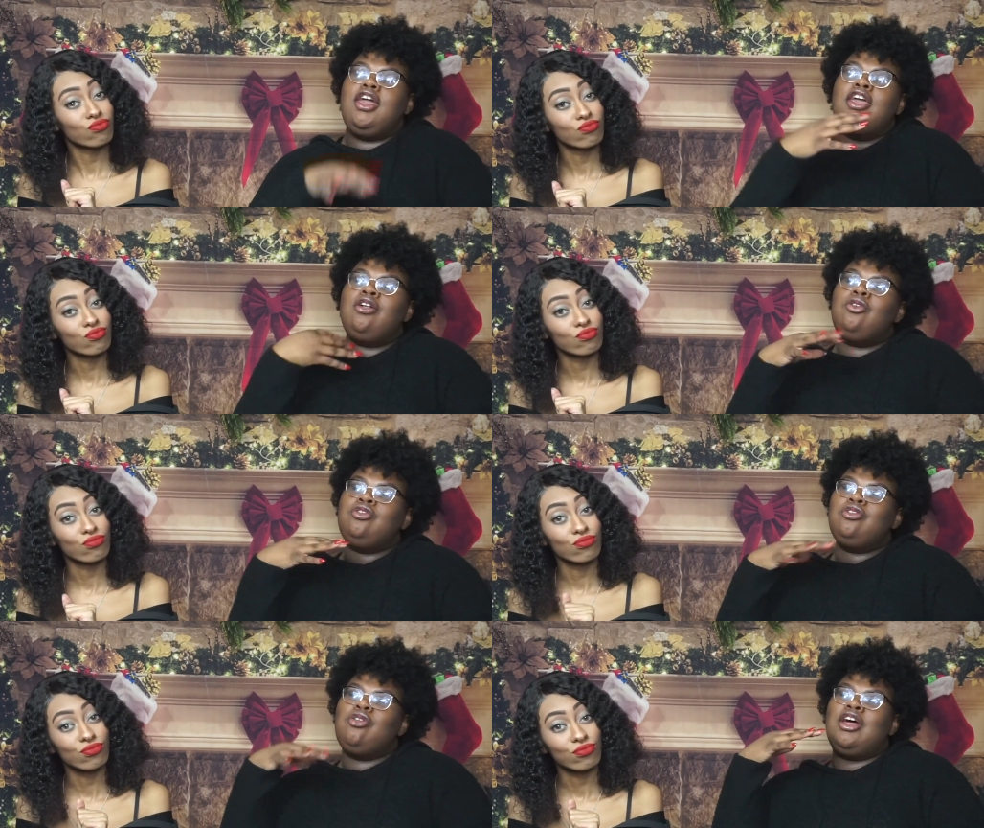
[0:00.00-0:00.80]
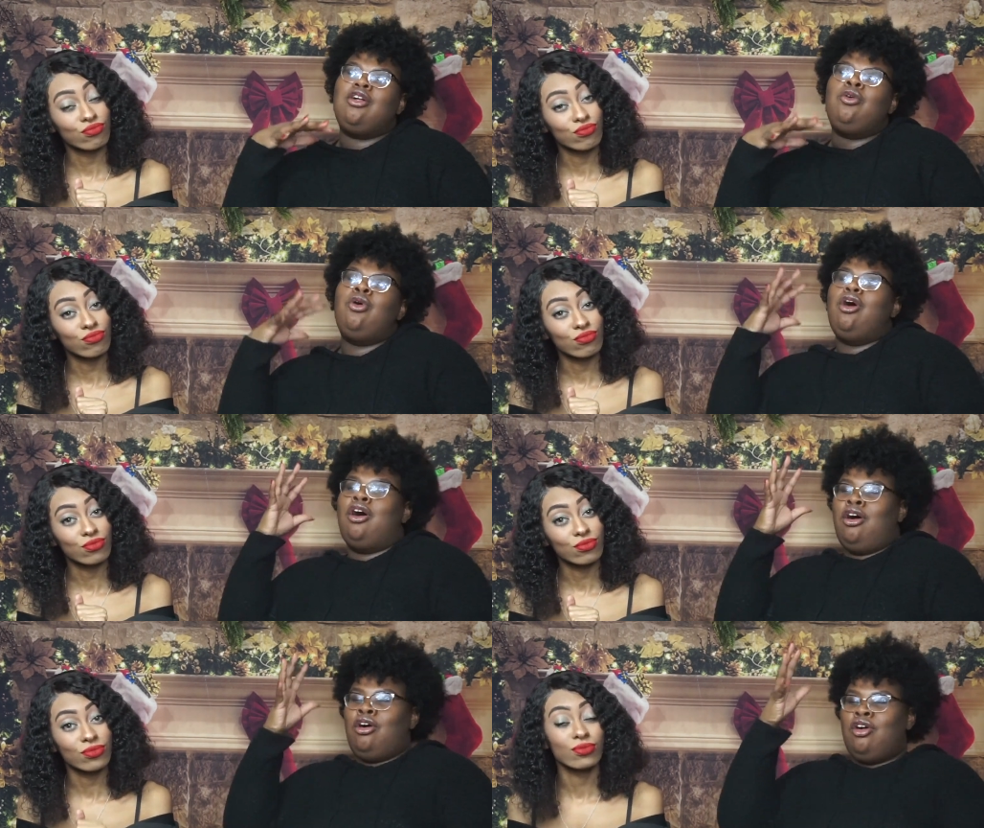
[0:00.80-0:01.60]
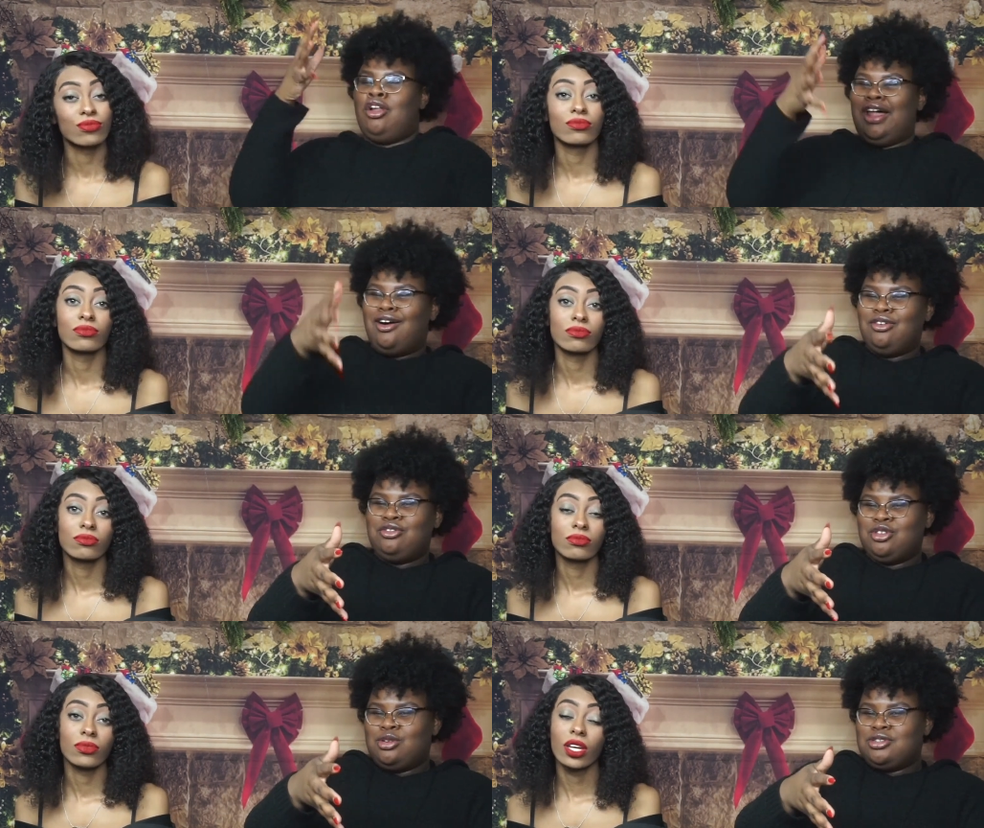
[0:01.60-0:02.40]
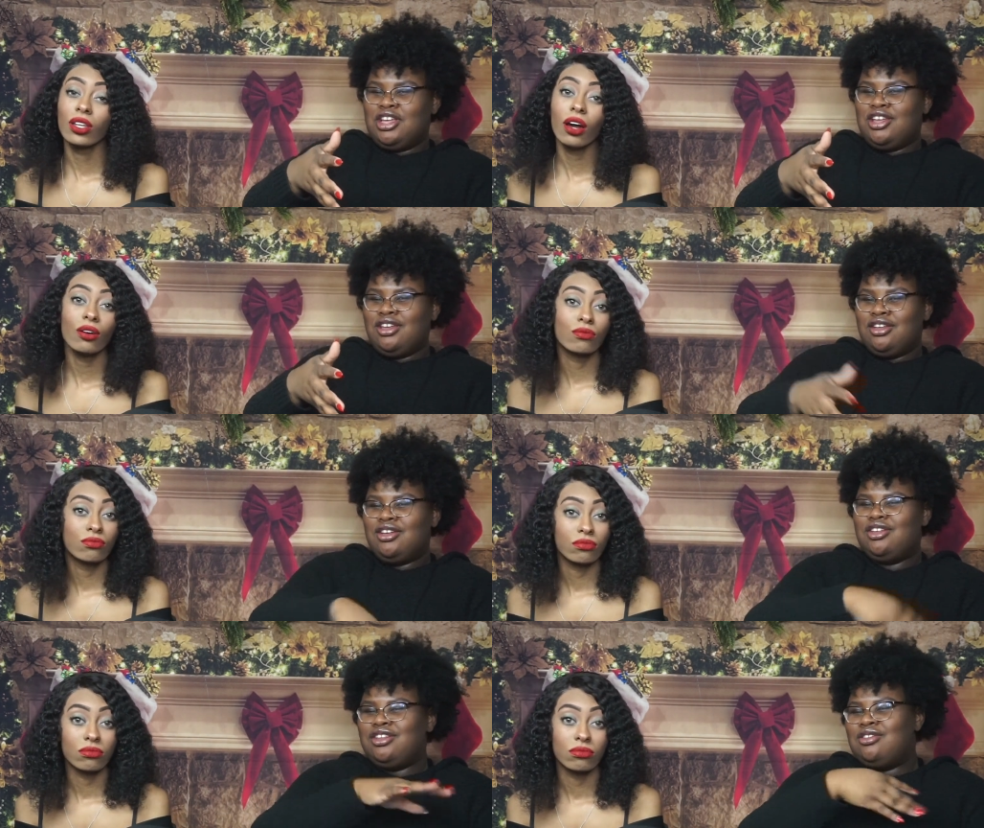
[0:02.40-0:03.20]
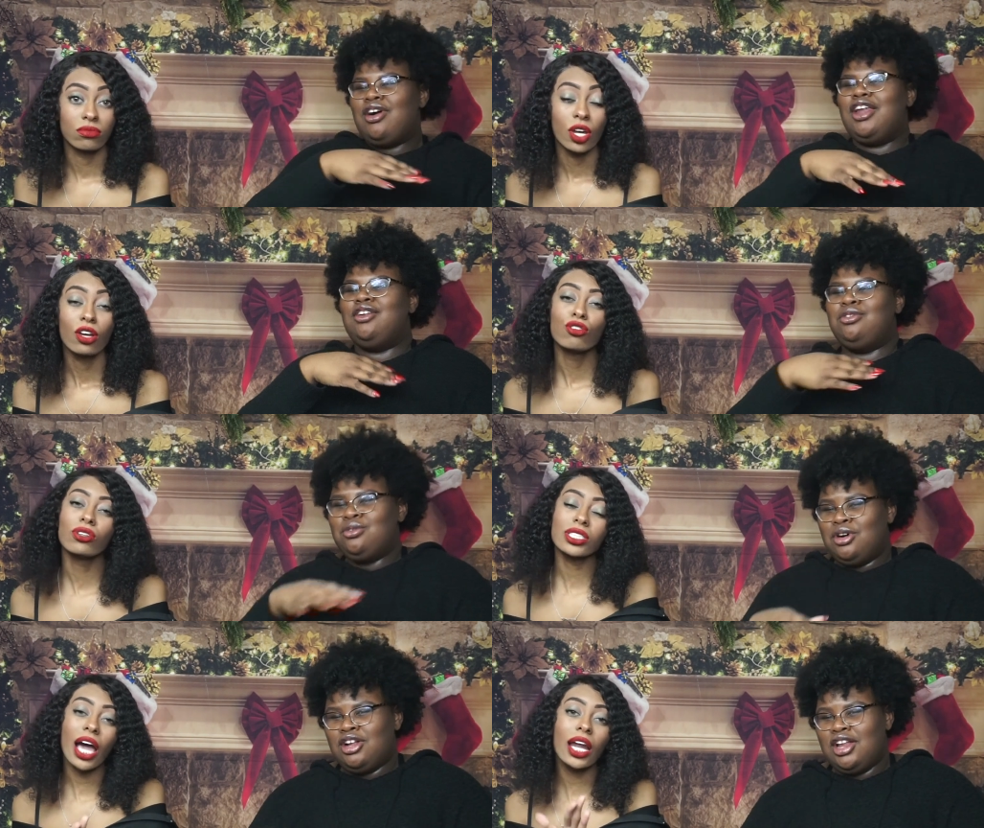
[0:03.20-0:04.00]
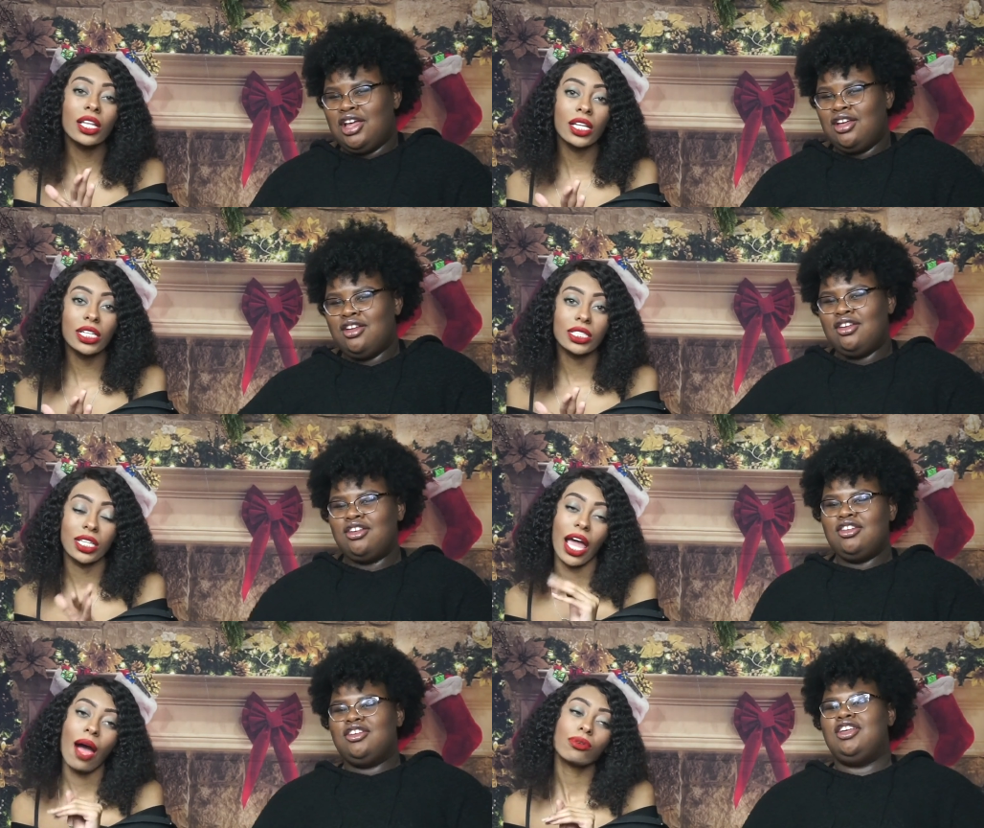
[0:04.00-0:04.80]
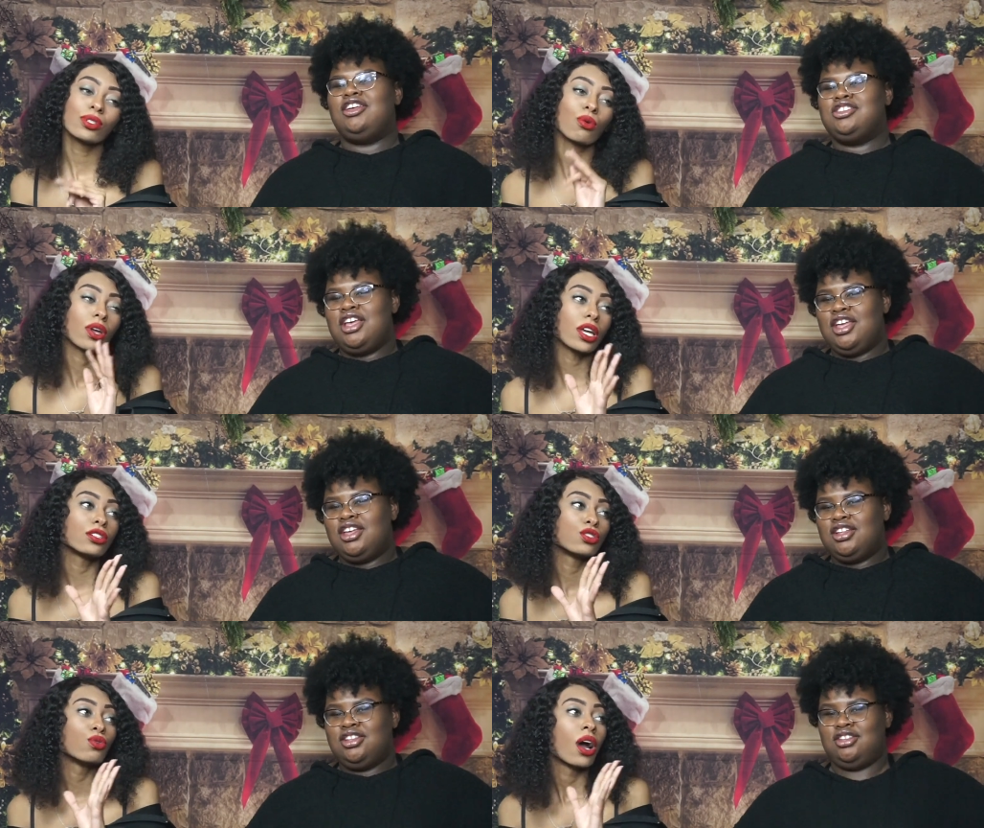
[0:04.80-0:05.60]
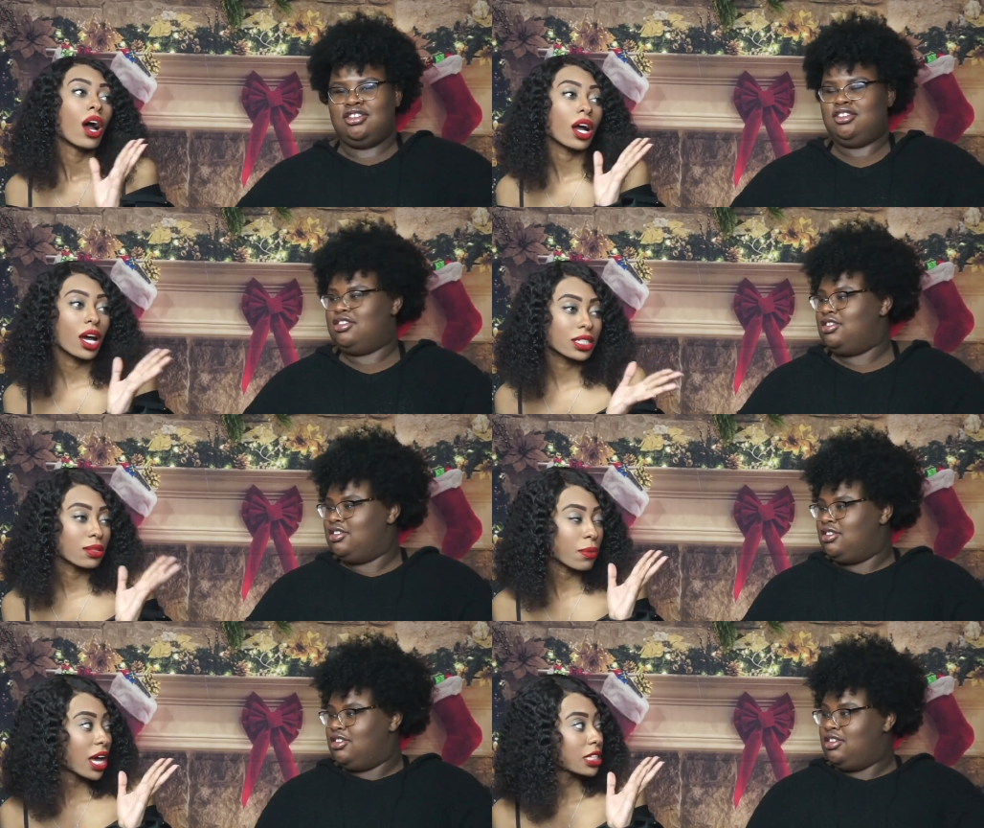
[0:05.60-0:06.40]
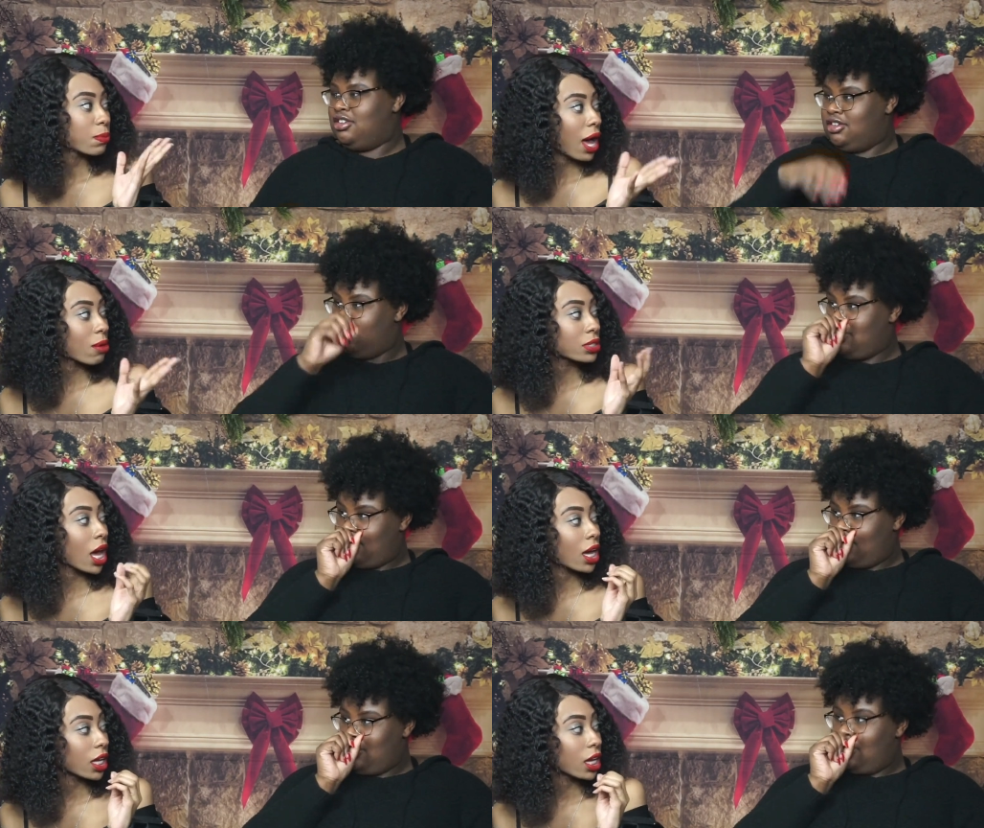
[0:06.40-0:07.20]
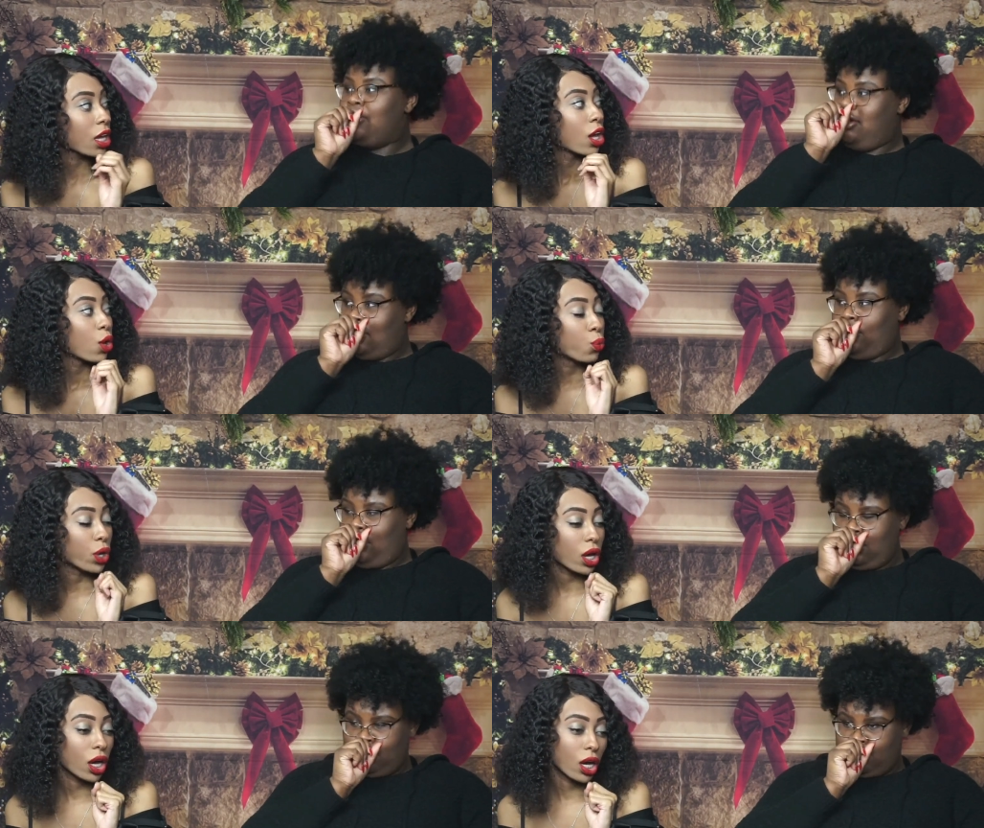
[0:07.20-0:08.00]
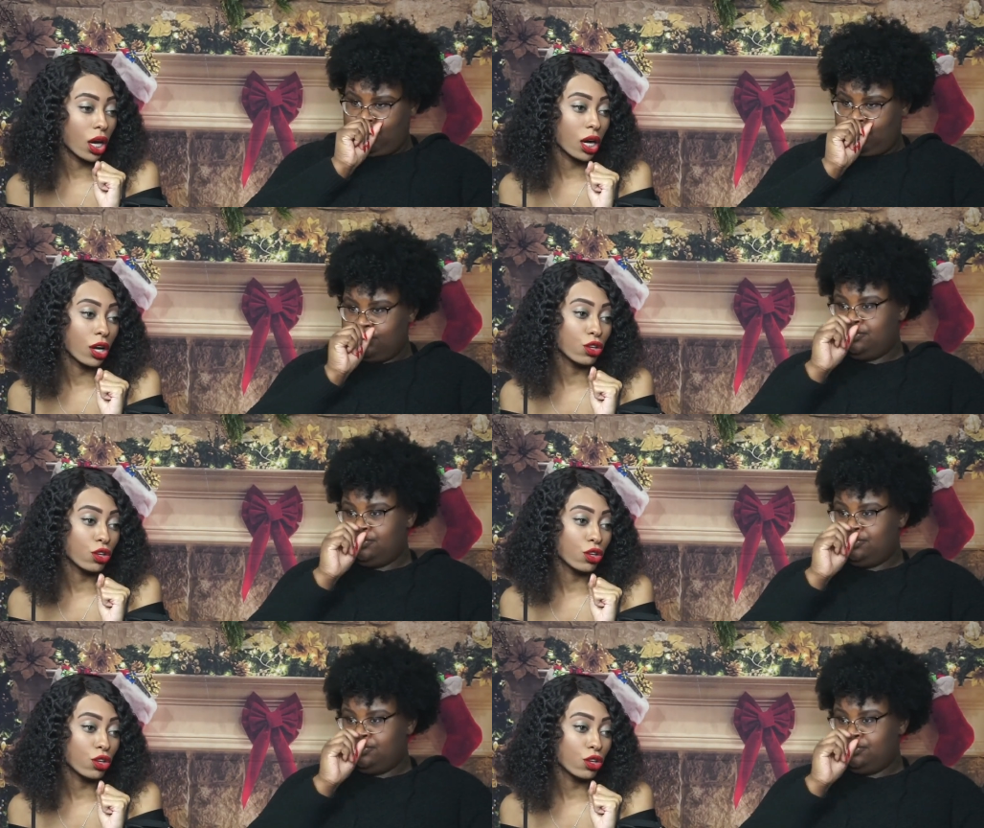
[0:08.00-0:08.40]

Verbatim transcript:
Speaker 1: It don't. You don't gotta go all out. You know what I'm saying? Yeah. You don't gotta. you just gotta that. listen. Like I was gonna get you
Speaker 2: a customized pop socket, but, uh,